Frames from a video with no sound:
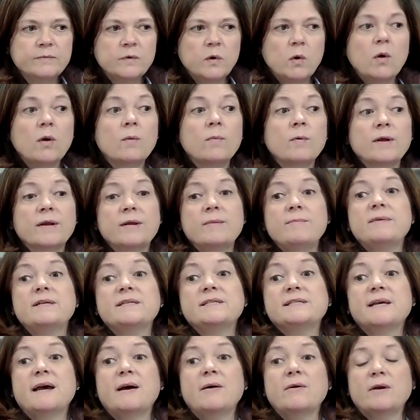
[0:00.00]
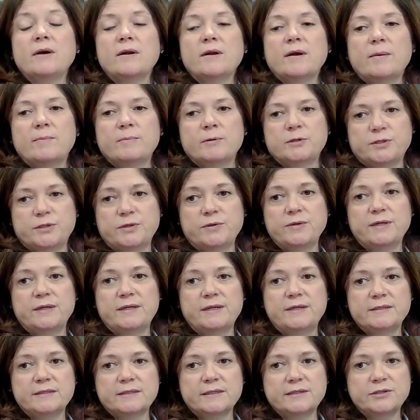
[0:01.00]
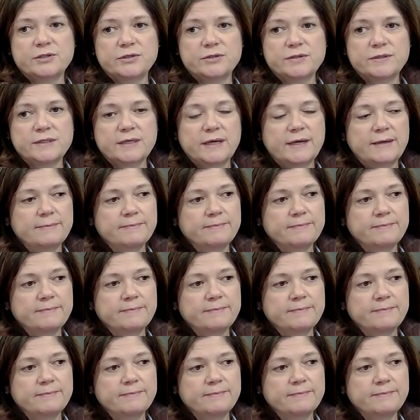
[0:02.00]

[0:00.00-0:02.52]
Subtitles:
Or we're going to miss out on opportunities, I should say.